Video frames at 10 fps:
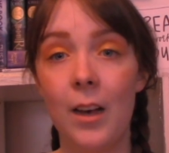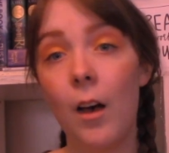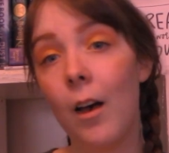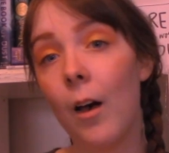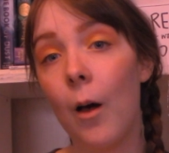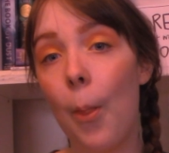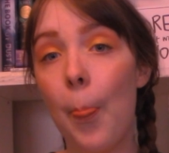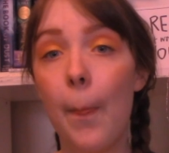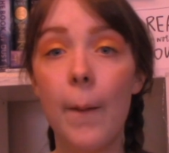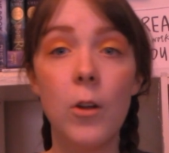
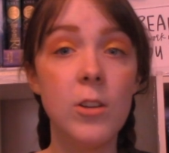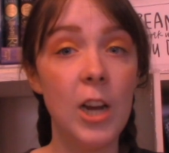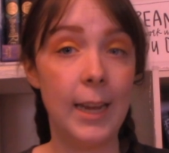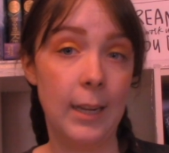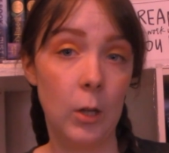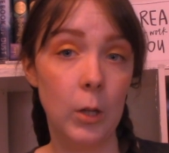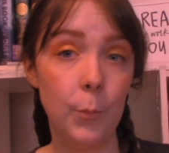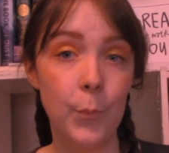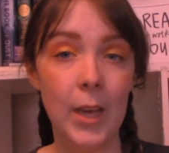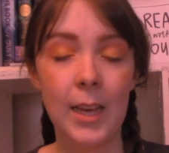on the channel.
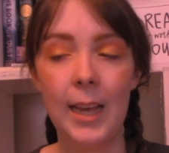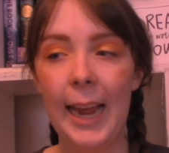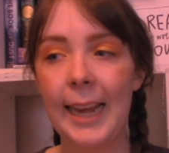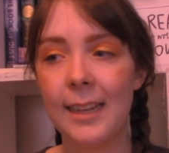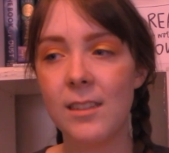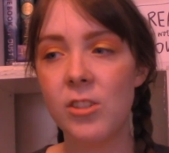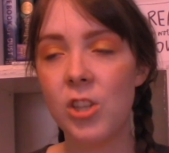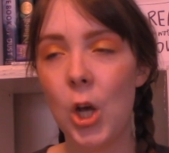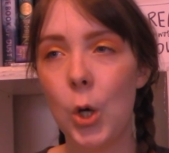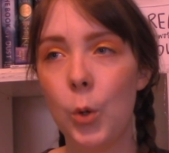And
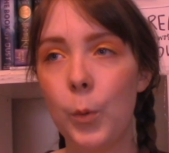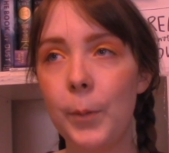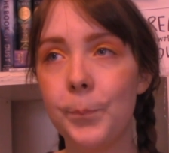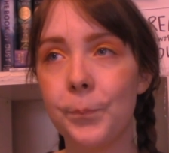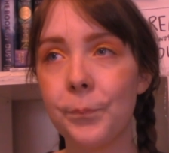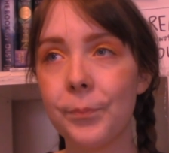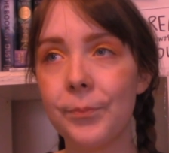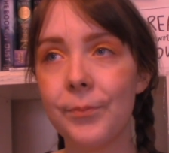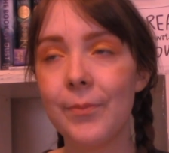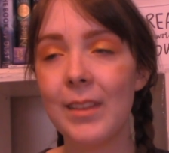so,
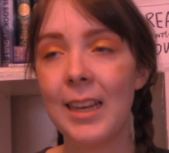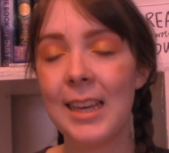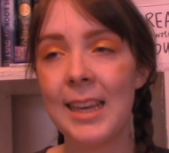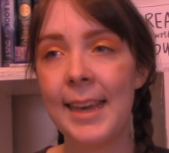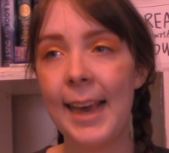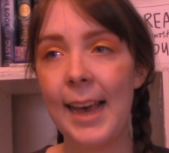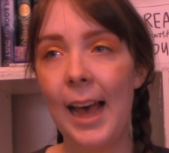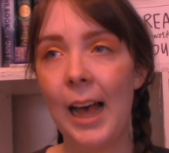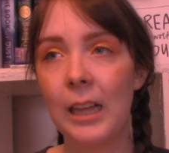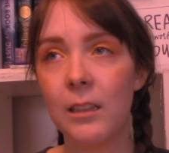
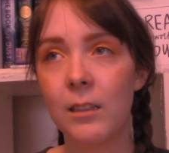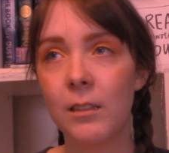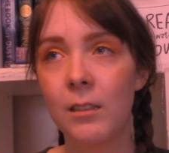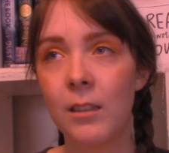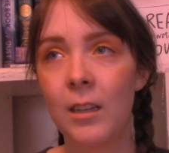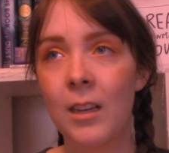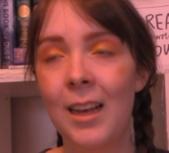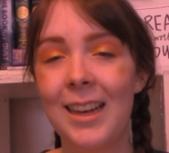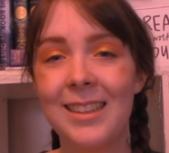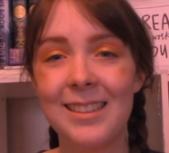yeah,
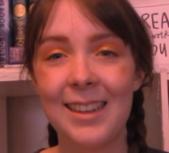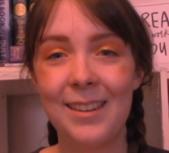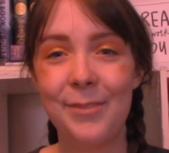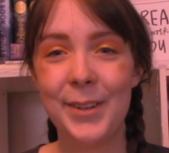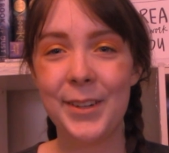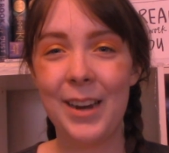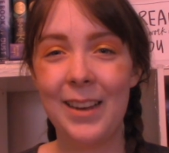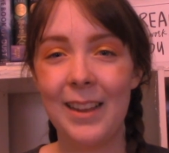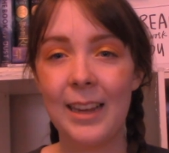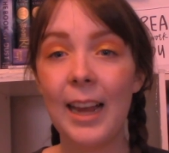I just gotta figure
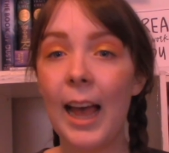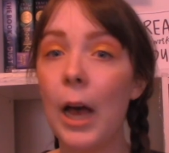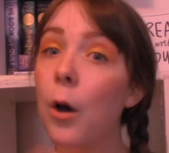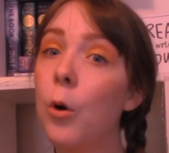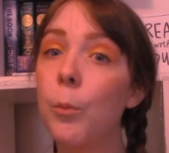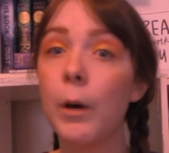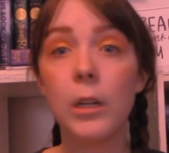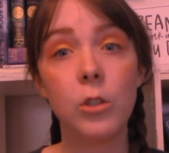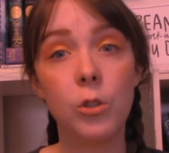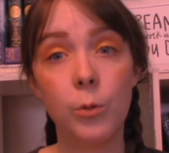out like how
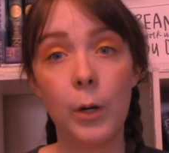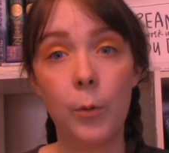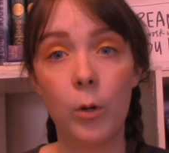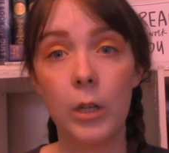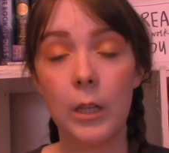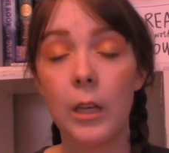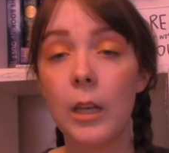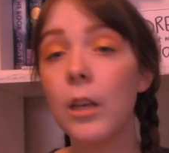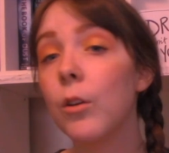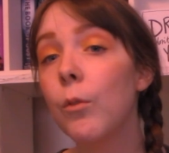much do I want to
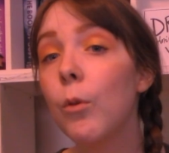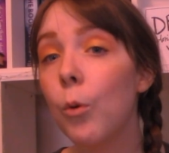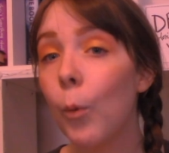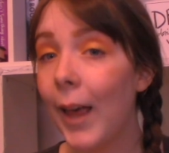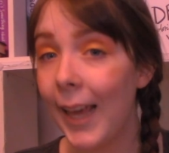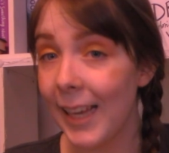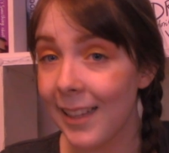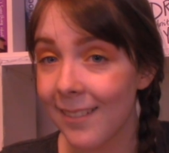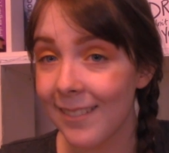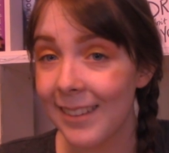give
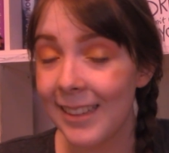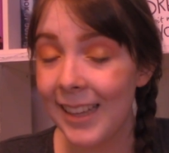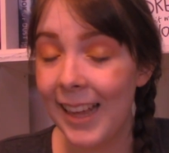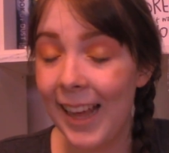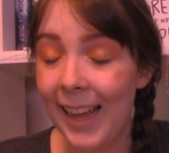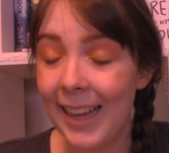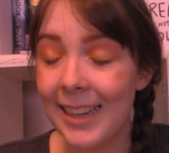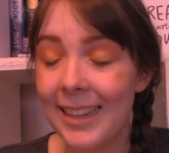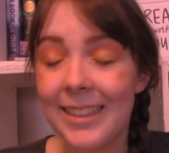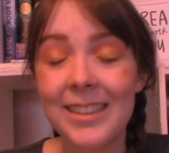away? And
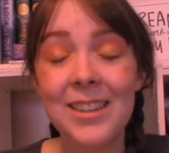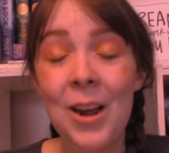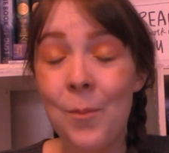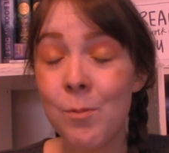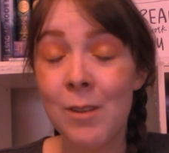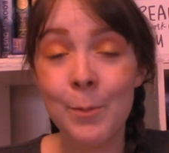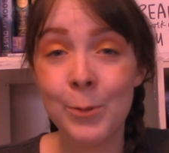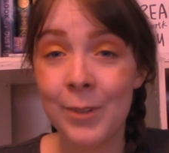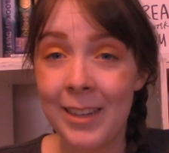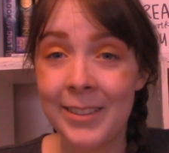I did no
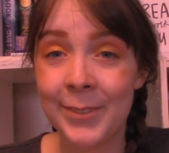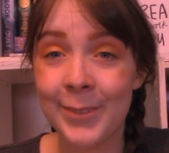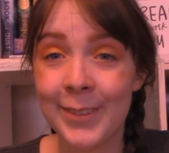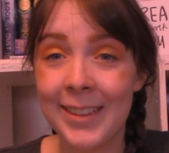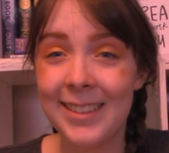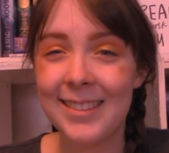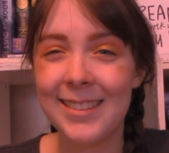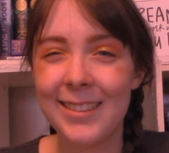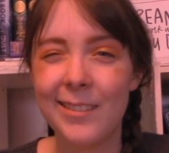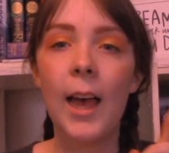preparation for this,
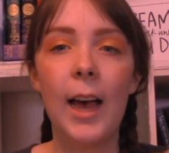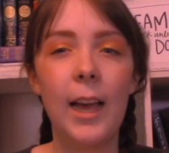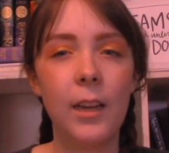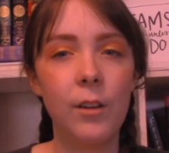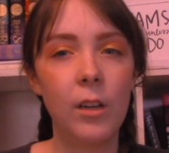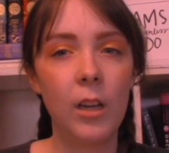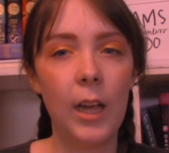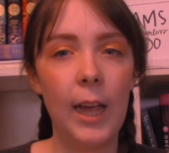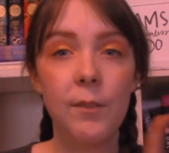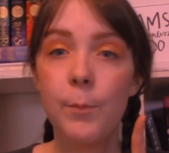so I
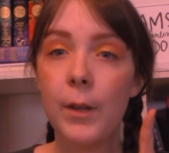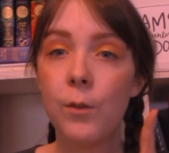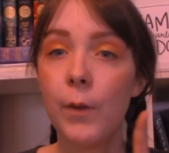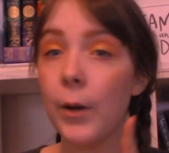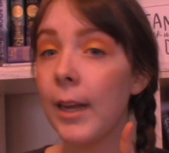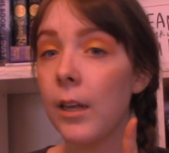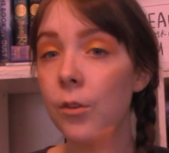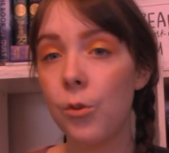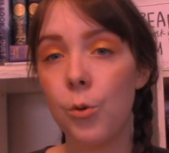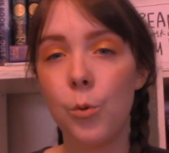have been very
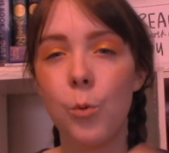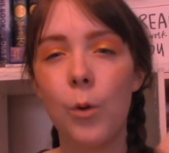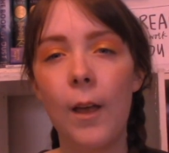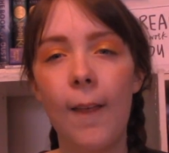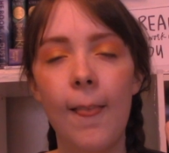into